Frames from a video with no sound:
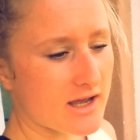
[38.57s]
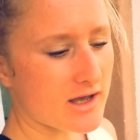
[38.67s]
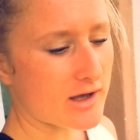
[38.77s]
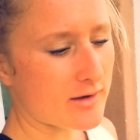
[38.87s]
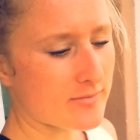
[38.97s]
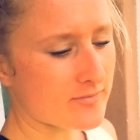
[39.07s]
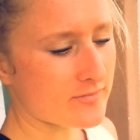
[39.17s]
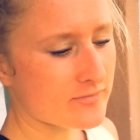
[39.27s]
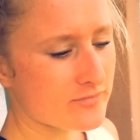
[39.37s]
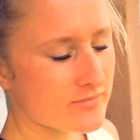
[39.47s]

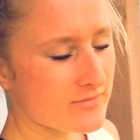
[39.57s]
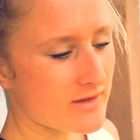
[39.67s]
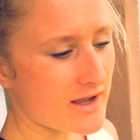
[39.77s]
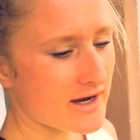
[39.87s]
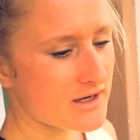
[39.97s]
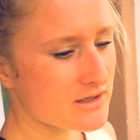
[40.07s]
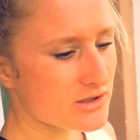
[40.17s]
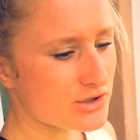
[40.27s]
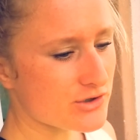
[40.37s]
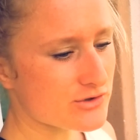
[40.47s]

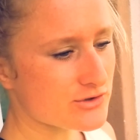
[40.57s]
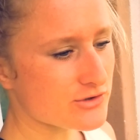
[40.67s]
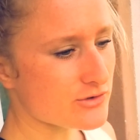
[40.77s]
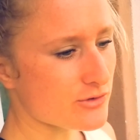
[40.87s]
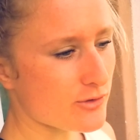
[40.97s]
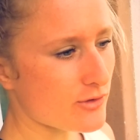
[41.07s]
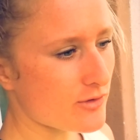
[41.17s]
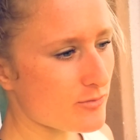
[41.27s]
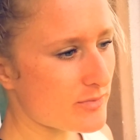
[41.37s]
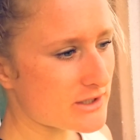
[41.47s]
I used to,
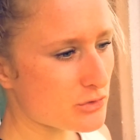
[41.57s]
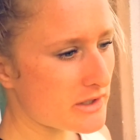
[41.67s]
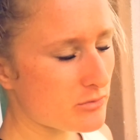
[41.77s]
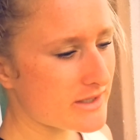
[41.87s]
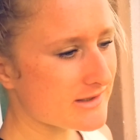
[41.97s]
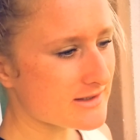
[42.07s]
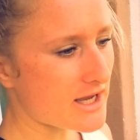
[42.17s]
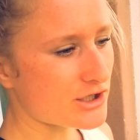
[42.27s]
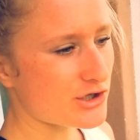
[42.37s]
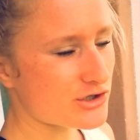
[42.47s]
between meals,
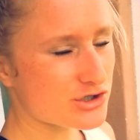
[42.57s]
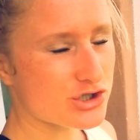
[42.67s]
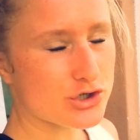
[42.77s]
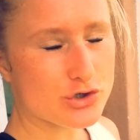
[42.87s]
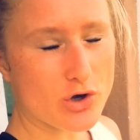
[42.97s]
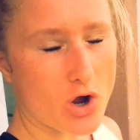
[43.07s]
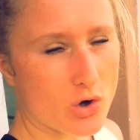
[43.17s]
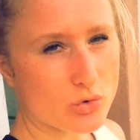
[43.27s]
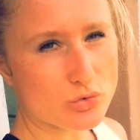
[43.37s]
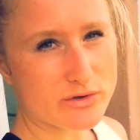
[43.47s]
I used to
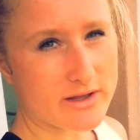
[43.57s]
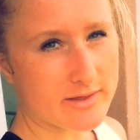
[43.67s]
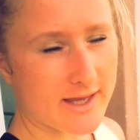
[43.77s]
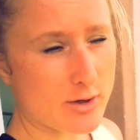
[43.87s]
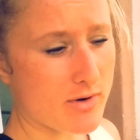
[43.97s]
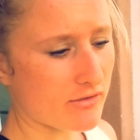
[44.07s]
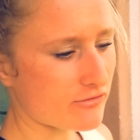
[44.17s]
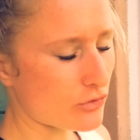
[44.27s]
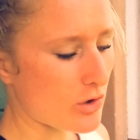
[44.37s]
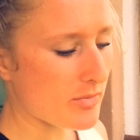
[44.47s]
only think about
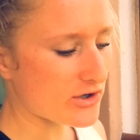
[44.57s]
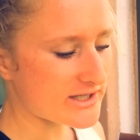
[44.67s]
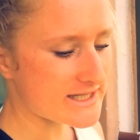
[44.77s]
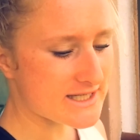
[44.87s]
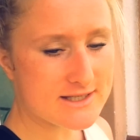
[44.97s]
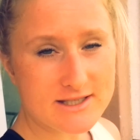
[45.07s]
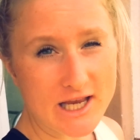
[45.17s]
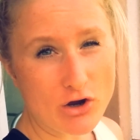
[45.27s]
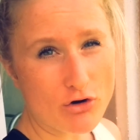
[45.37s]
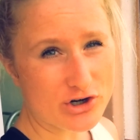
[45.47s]
food, about
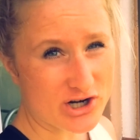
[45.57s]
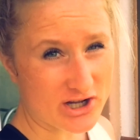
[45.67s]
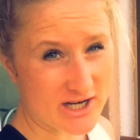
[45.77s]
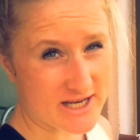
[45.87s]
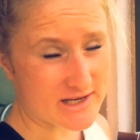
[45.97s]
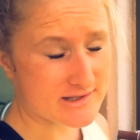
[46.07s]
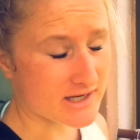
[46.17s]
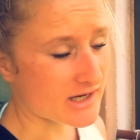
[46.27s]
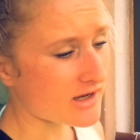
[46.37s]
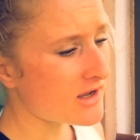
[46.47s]
eating or not
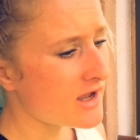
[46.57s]
eating.